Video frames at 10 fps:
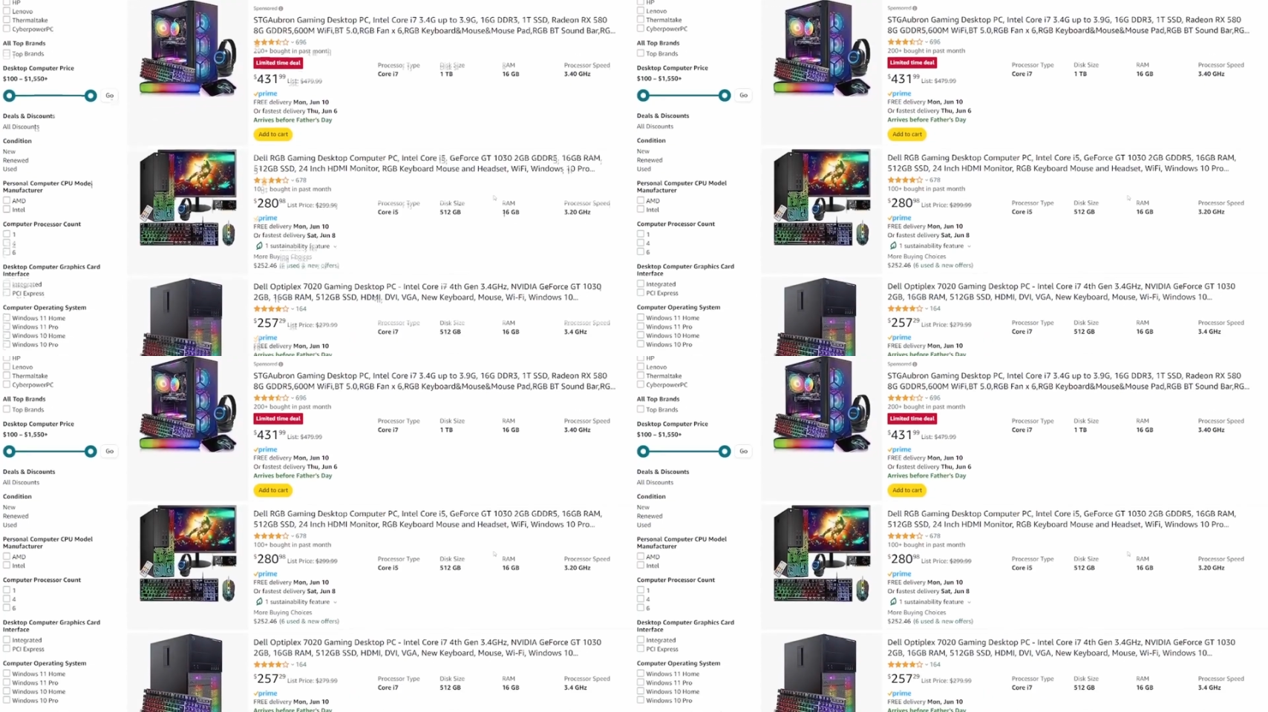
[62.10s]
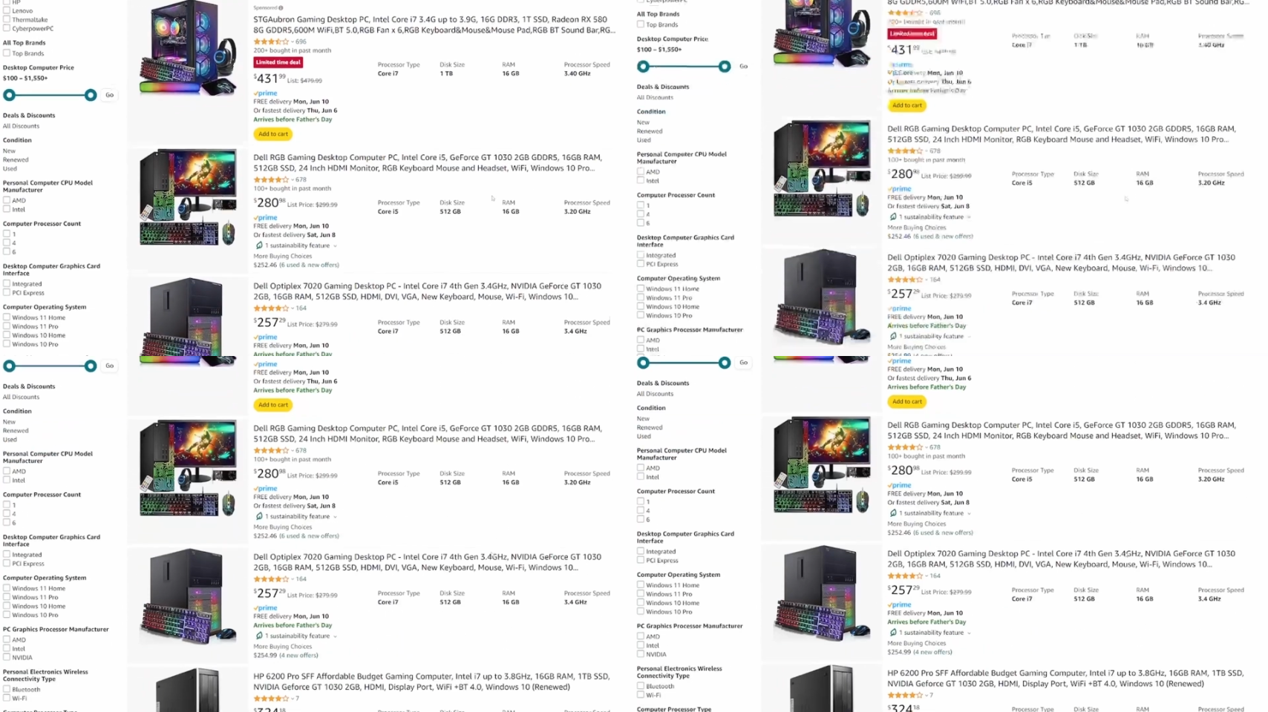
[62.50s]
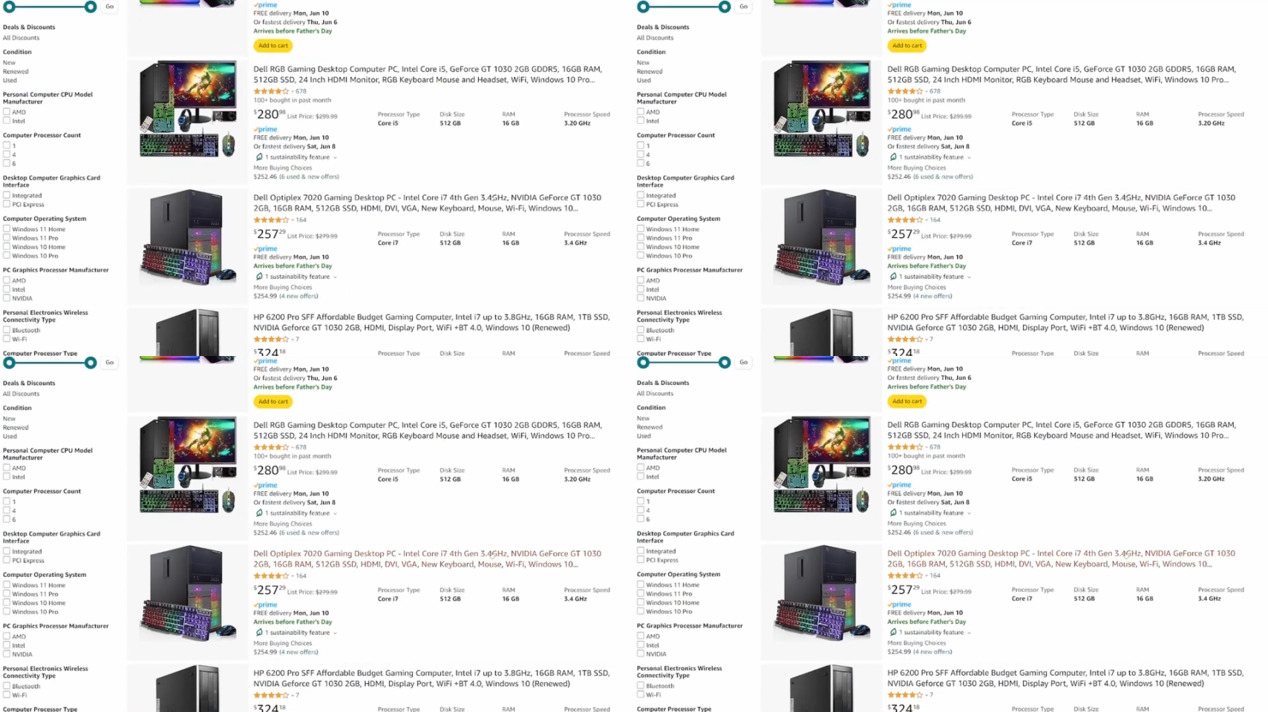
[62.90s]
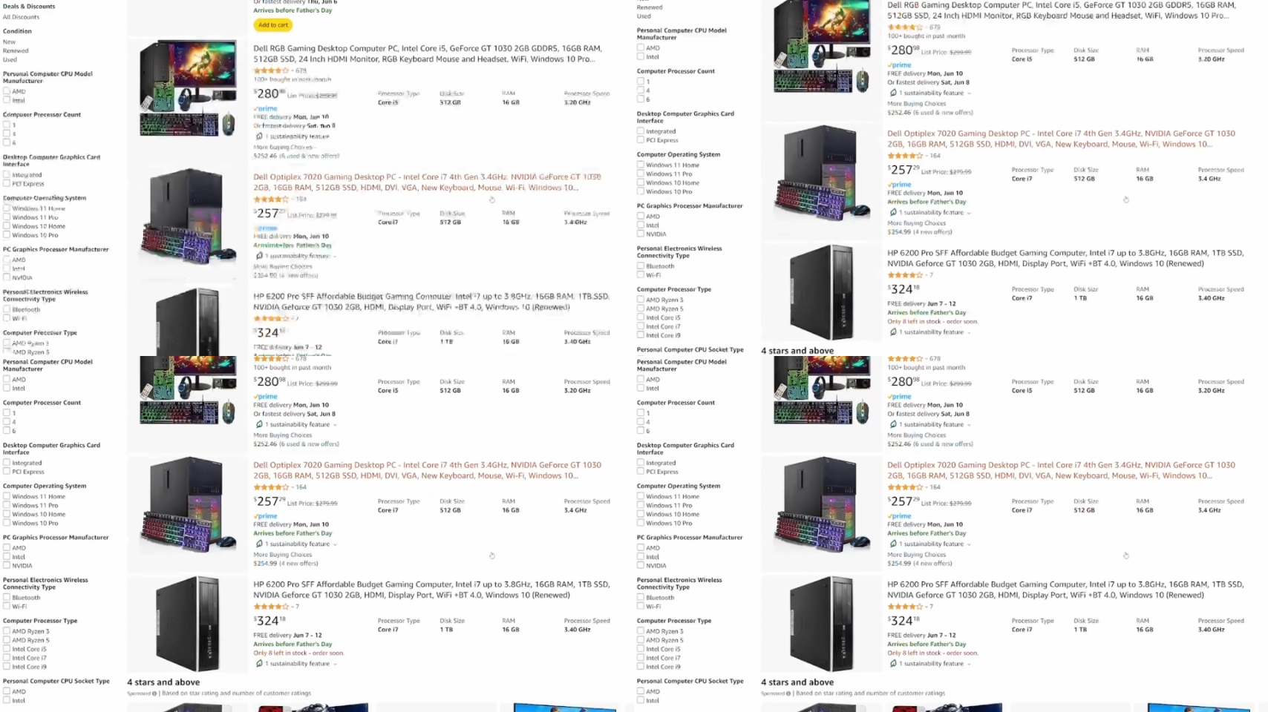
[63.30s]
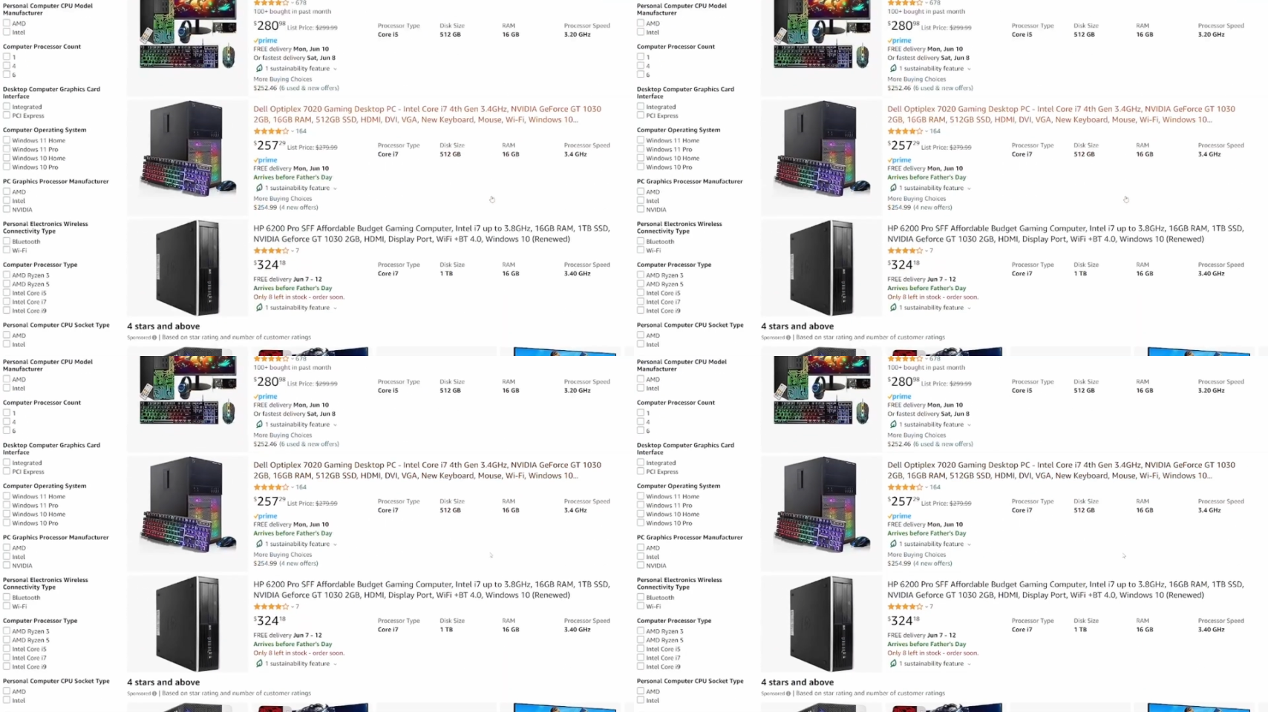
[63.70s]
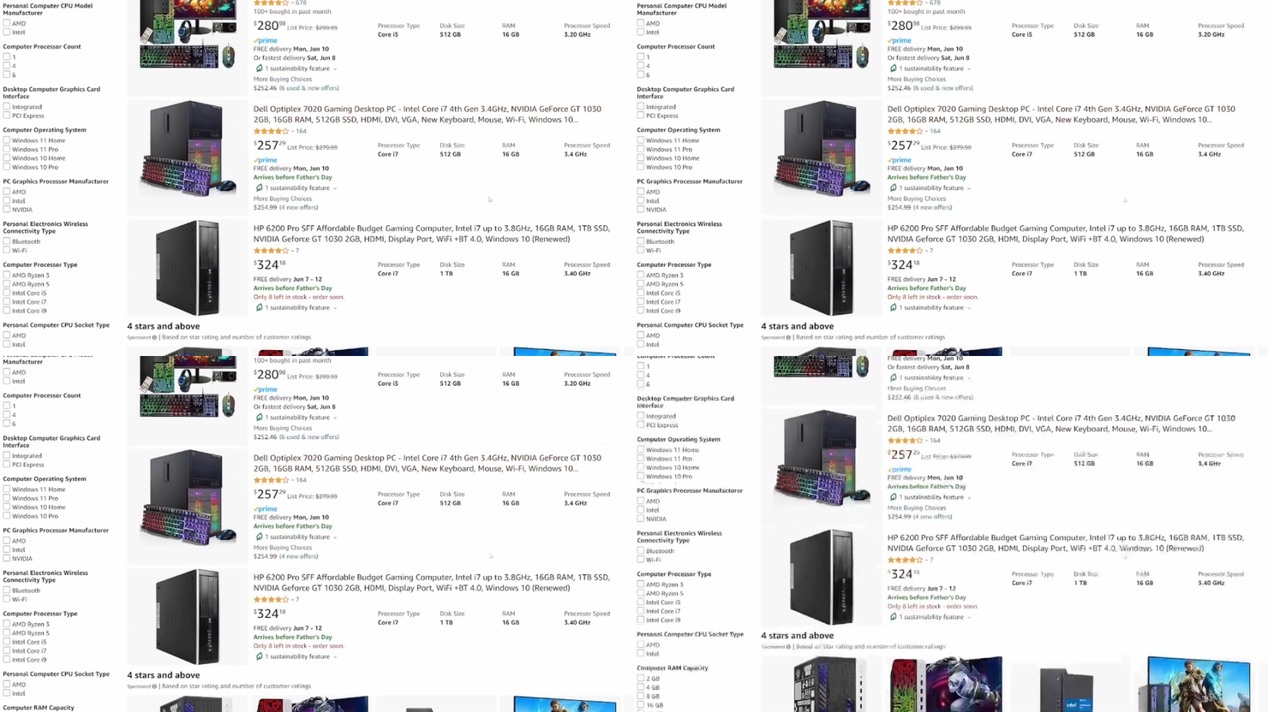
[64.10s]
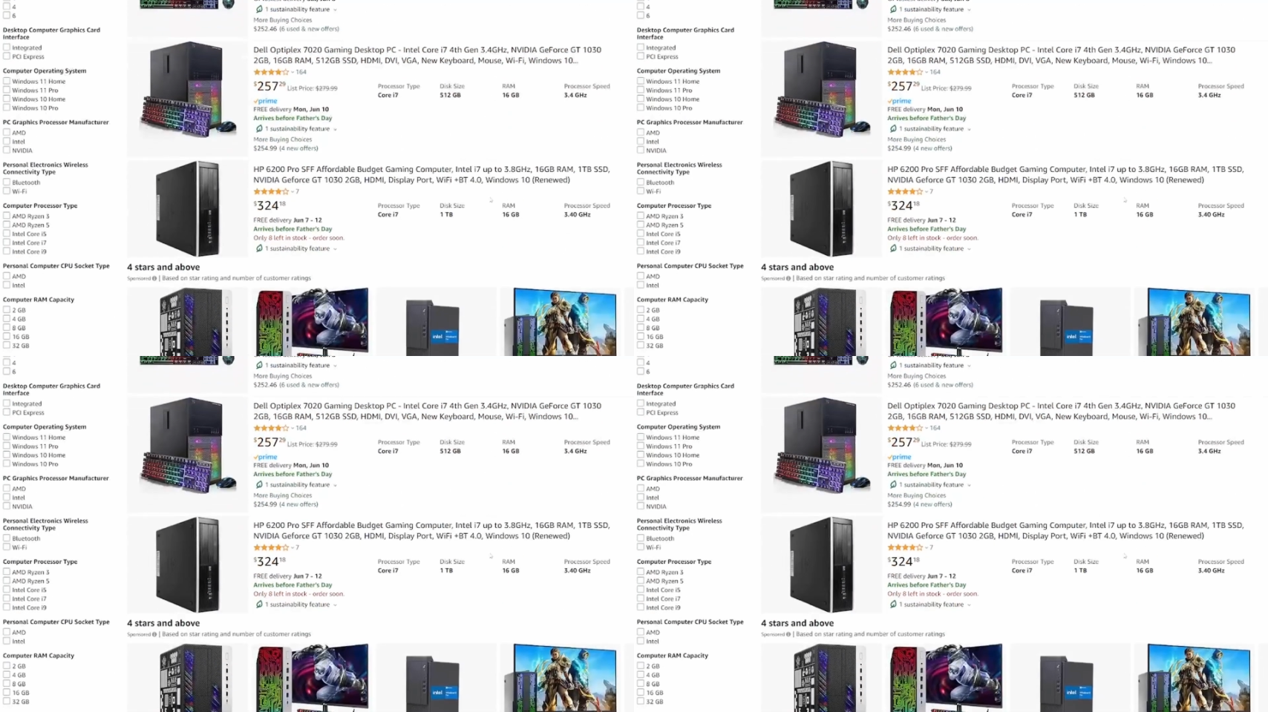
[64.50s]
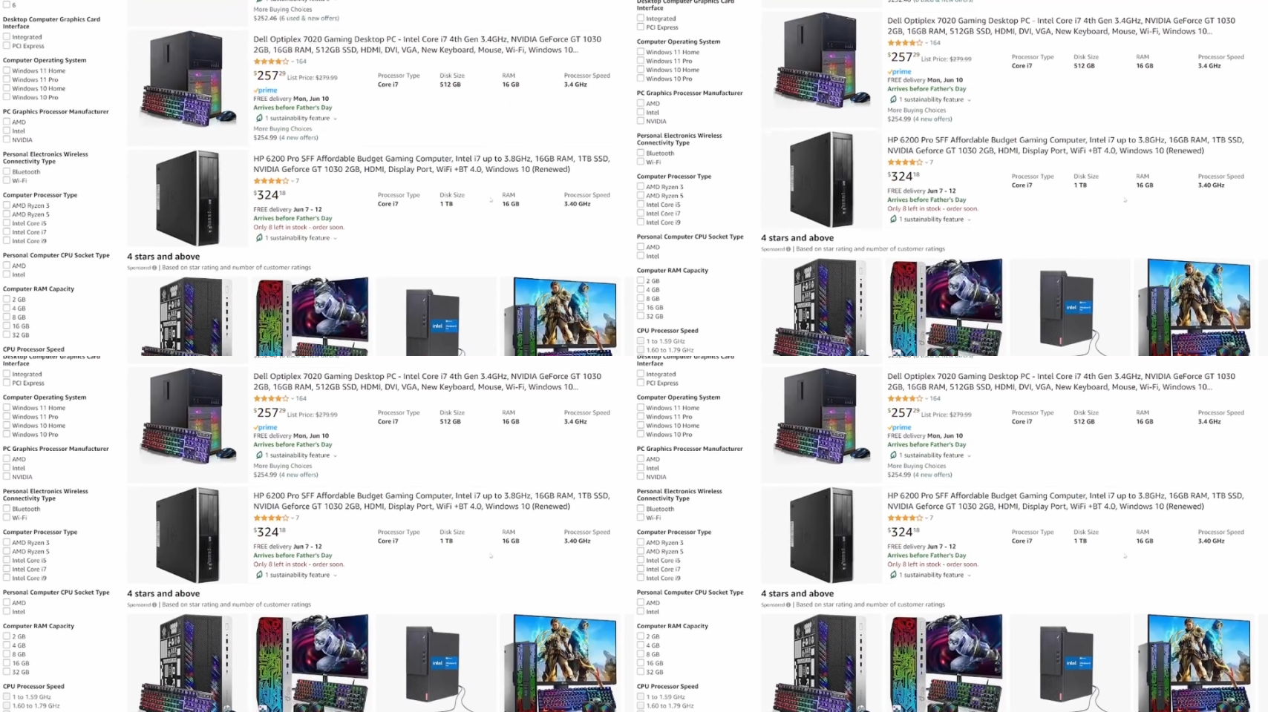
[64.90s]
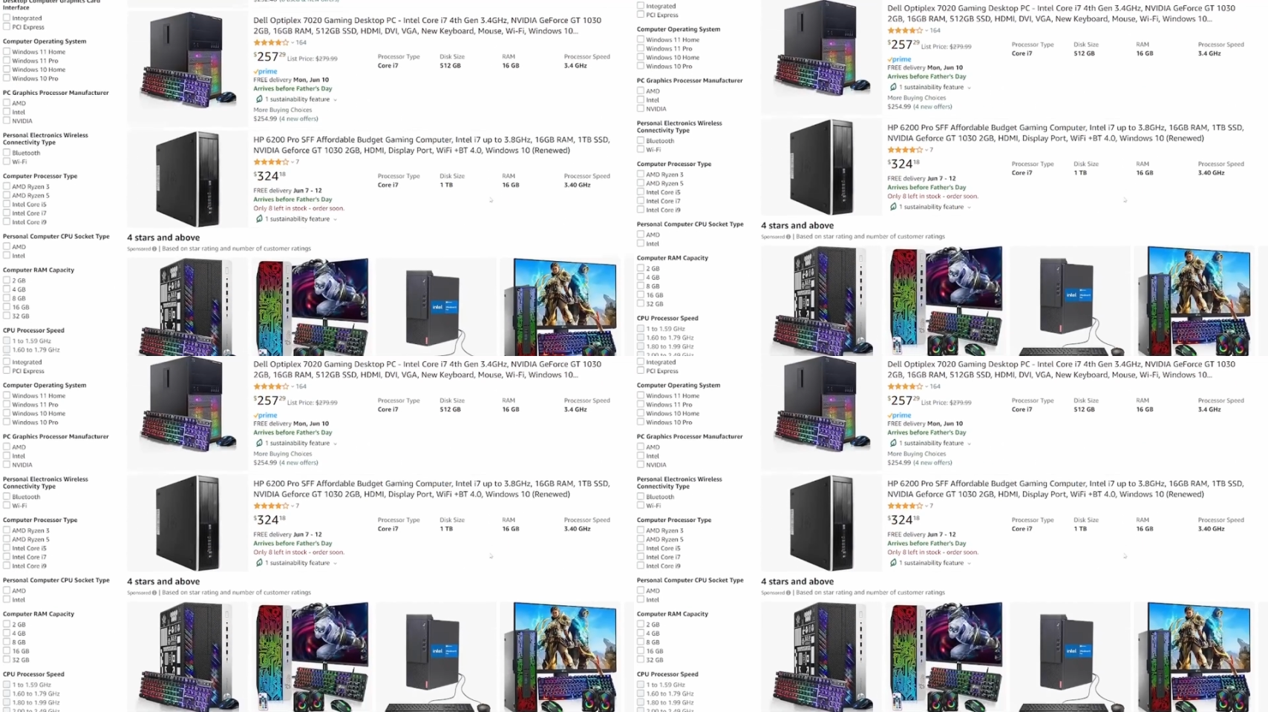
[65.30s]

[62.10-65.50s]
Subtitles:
No face is visible, so there are no lips to read.